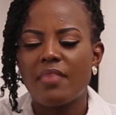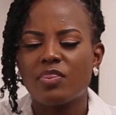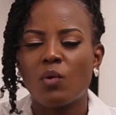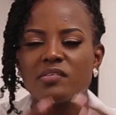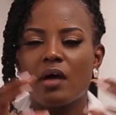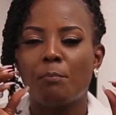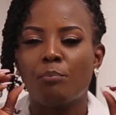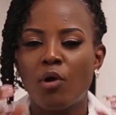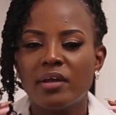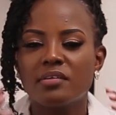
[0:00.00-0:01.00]
there was a
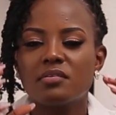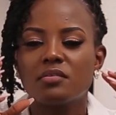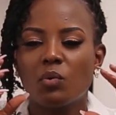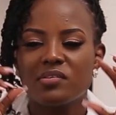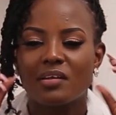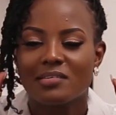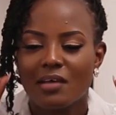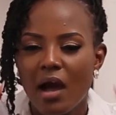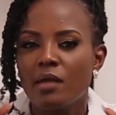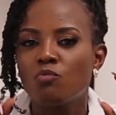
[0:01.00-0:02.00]

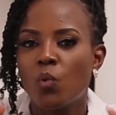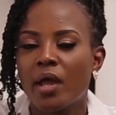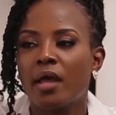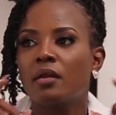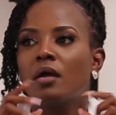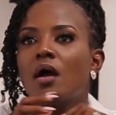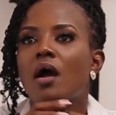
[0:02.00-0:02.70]
time when